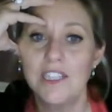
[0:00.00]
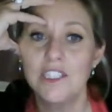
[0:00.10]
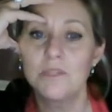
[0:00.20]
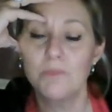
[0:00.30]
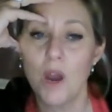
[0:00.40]

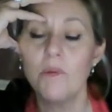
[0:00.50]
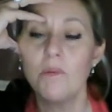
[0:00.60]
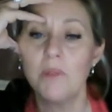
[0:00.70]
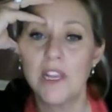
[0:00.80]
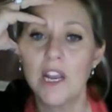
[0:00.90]
she's
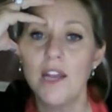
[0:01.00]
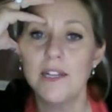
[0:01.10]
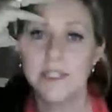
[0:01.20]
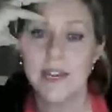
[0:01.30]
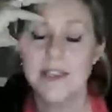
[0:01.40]
probably going to
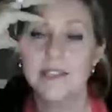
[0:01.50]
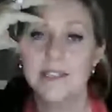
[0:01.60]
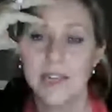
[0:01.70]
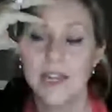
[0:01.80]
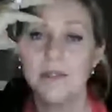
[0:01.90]
say the
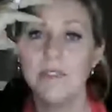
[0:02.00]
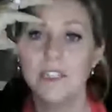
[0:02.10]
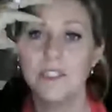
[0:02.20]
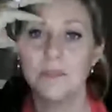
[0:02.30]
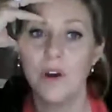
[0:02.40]
same thing
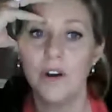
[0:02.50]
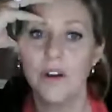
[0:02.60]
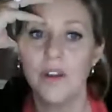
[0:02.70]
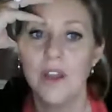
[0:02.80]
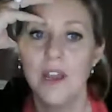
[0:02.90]
tomorrow,